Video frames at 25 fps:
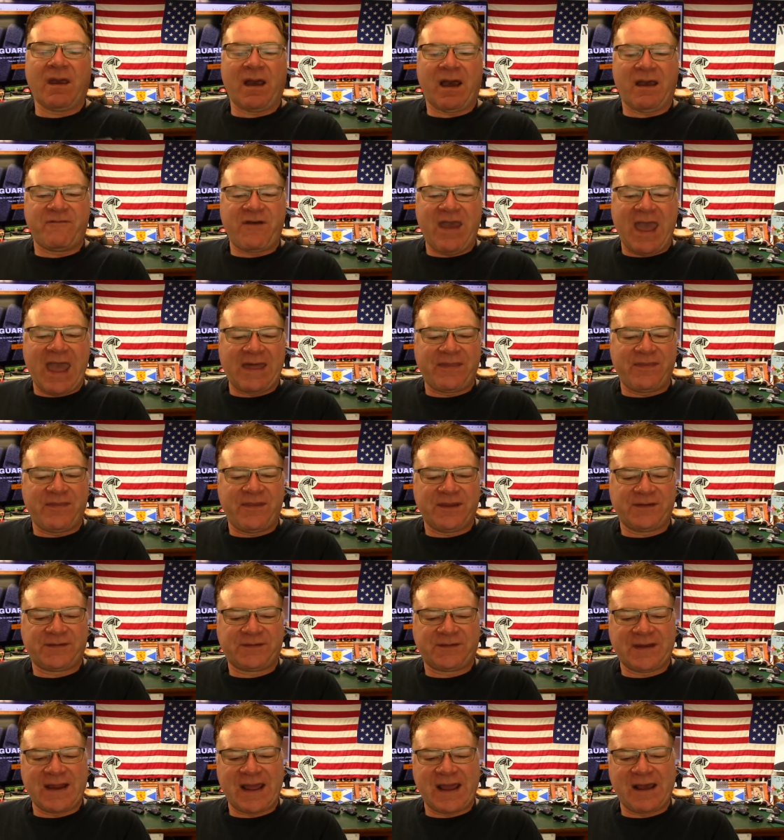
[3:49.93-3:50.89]
I've had
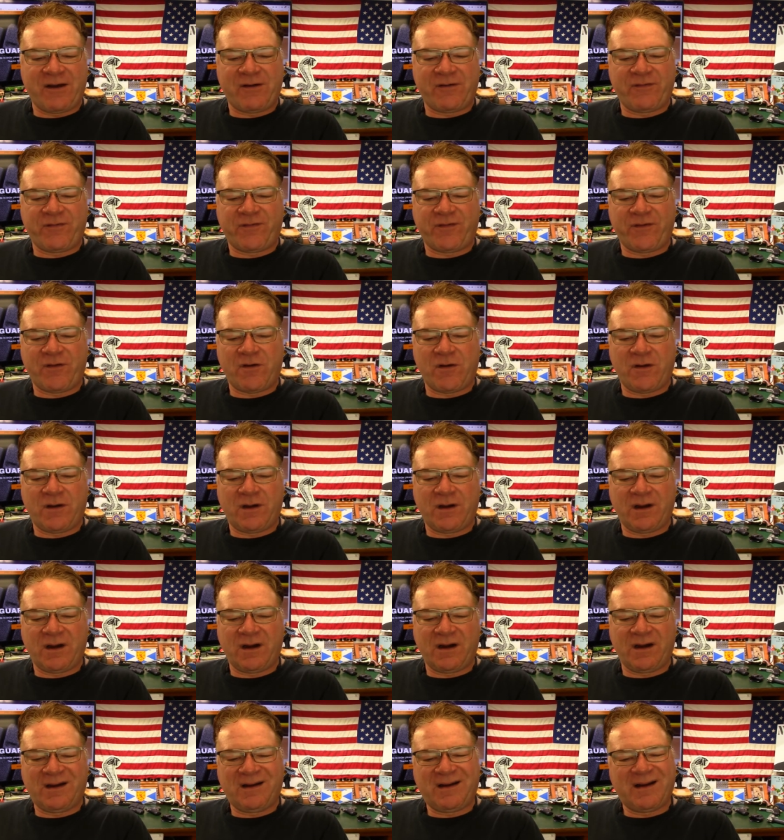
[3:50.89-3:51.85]
this now
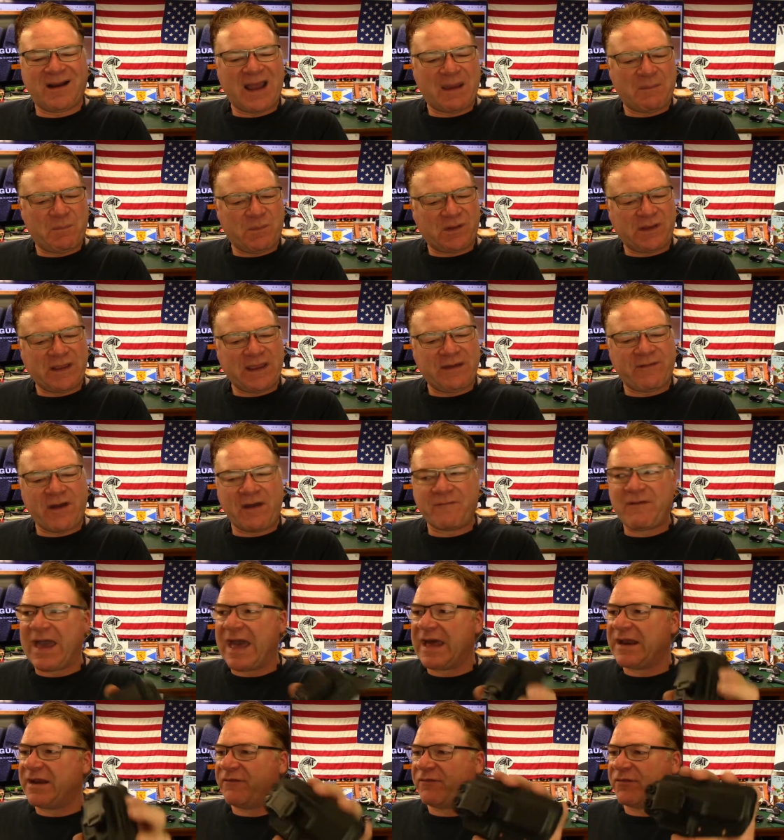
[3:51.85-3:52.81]
for, I believe
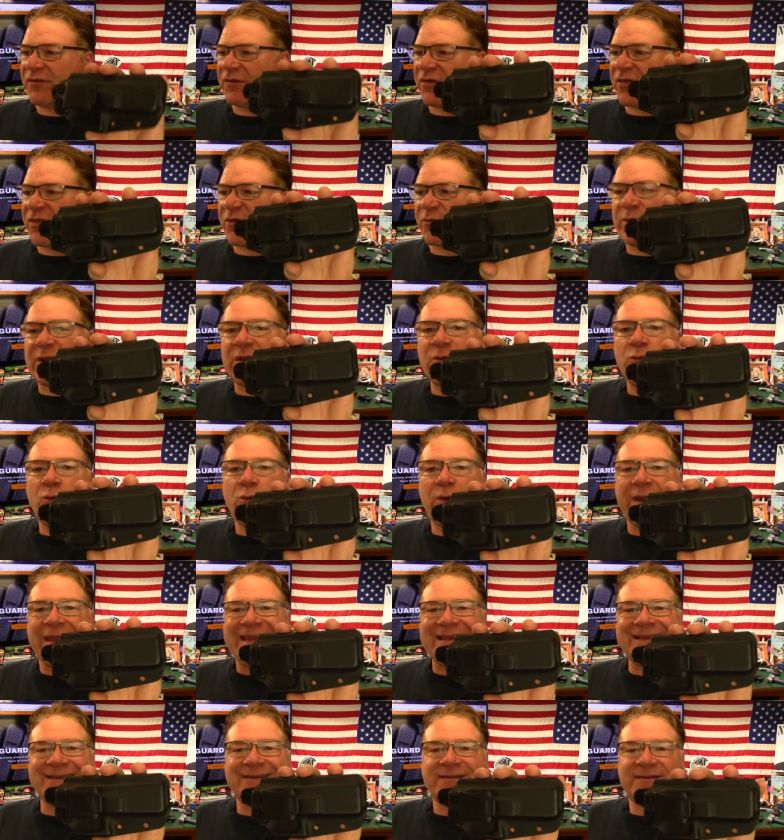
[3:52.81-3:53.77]
I've had it for three
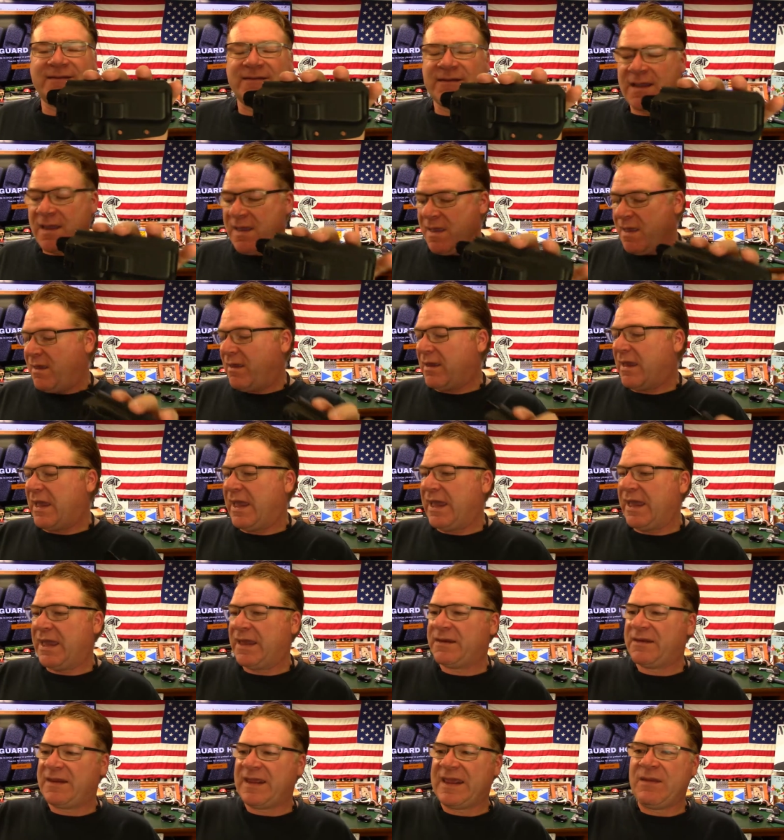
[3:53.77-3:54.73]
weeks,
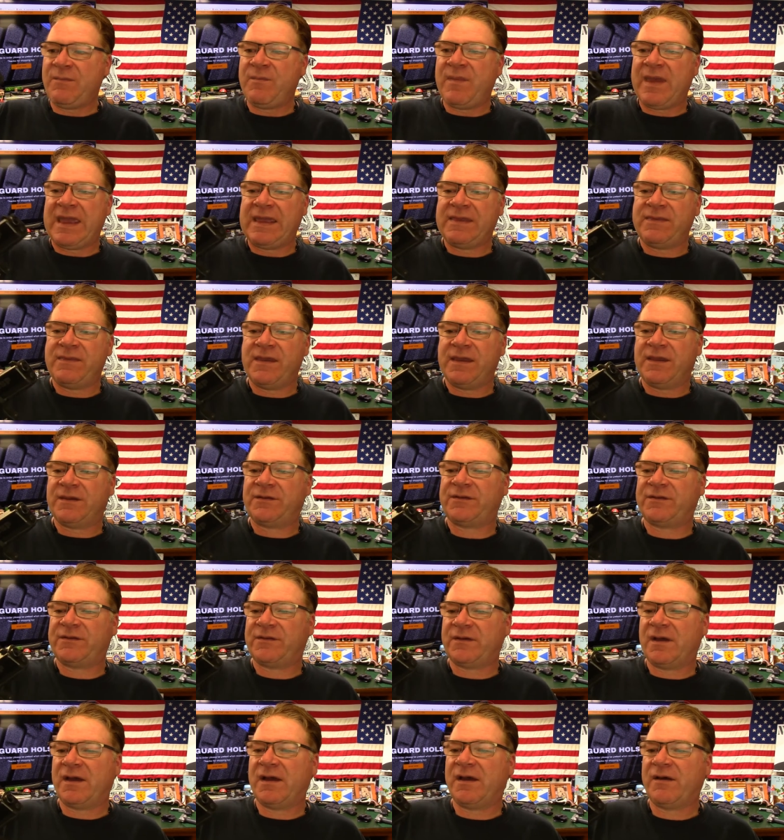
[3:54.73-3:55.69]
and he made
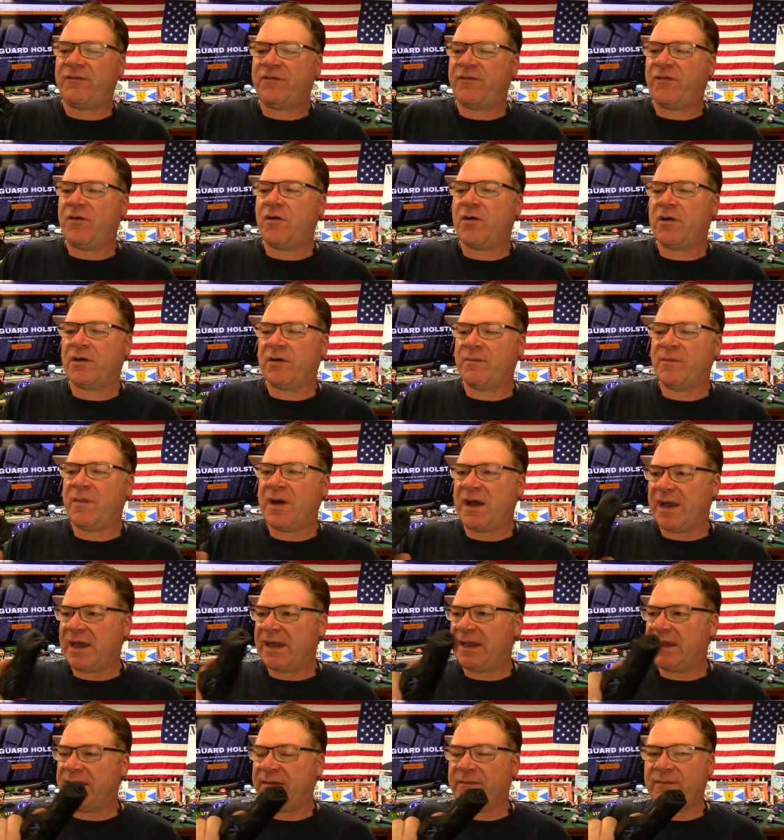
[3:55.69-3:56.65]
this uh, for
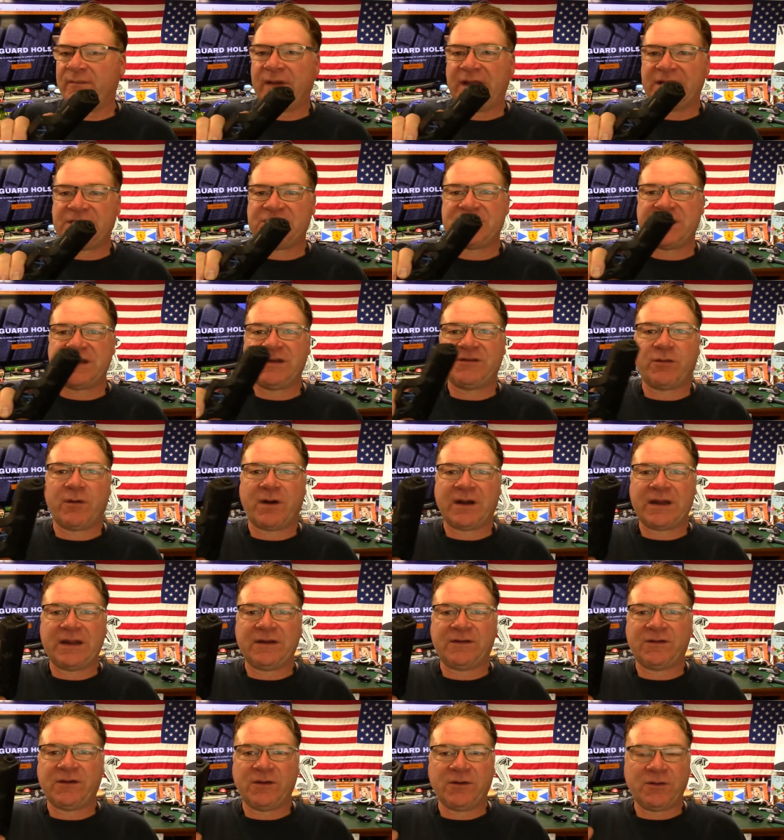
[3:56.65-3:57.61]
my, my
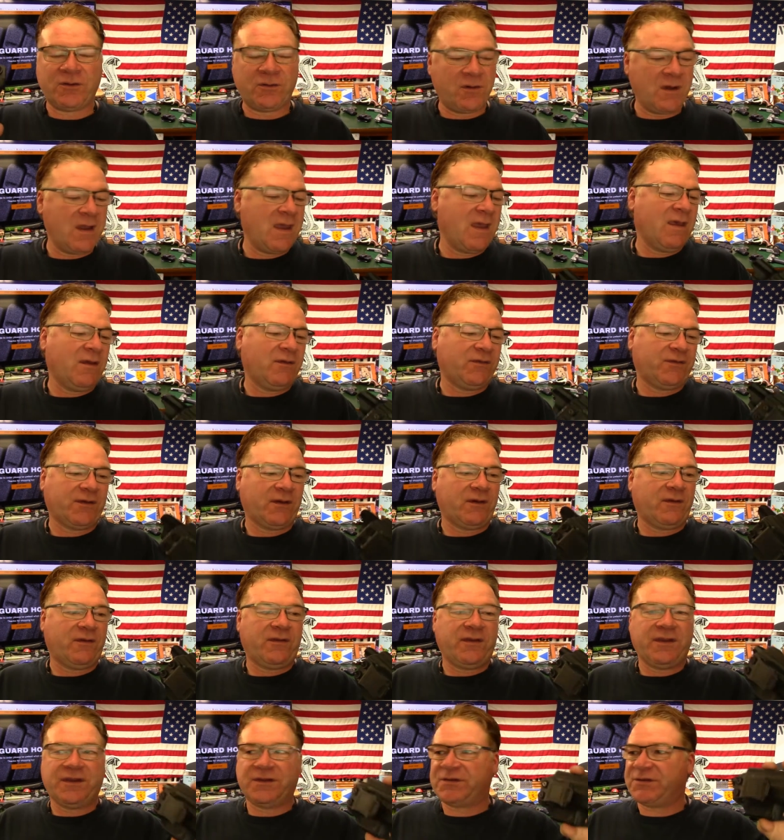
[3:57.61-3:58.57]
G22,
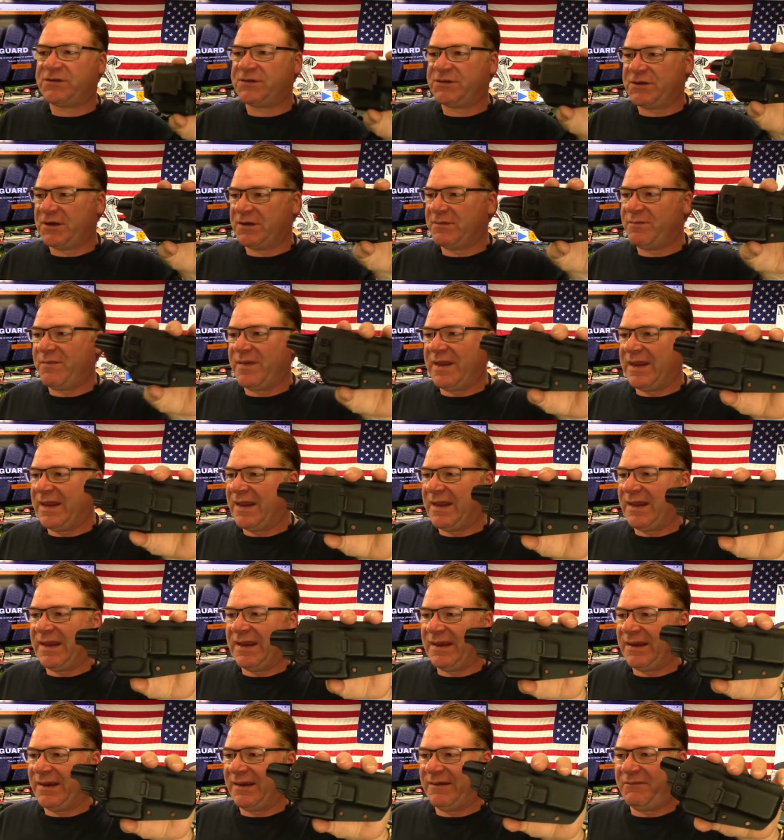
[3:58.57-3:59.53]
so this should
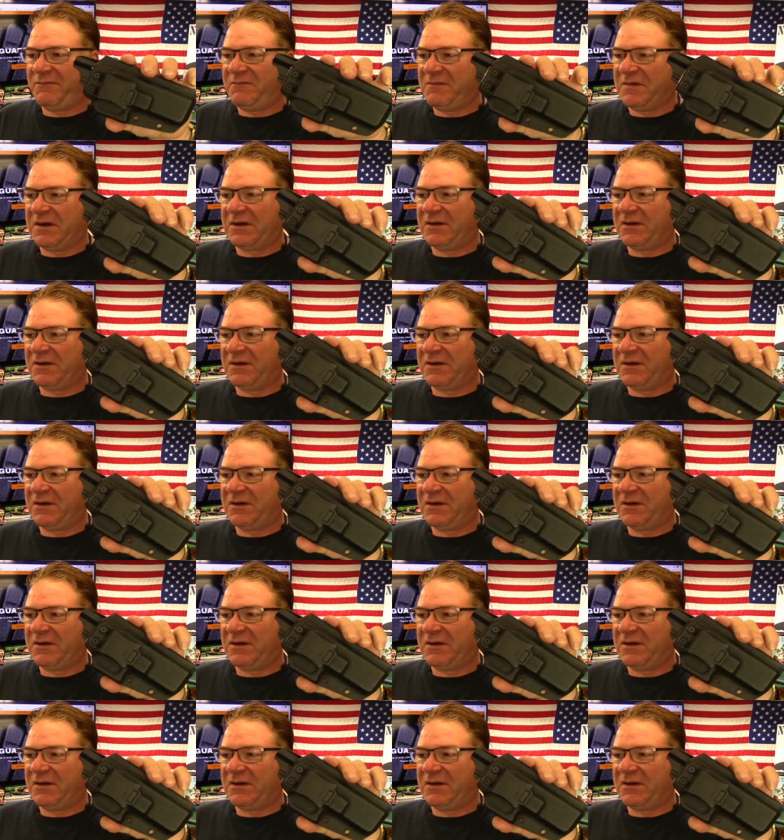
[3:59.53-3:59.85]
be, you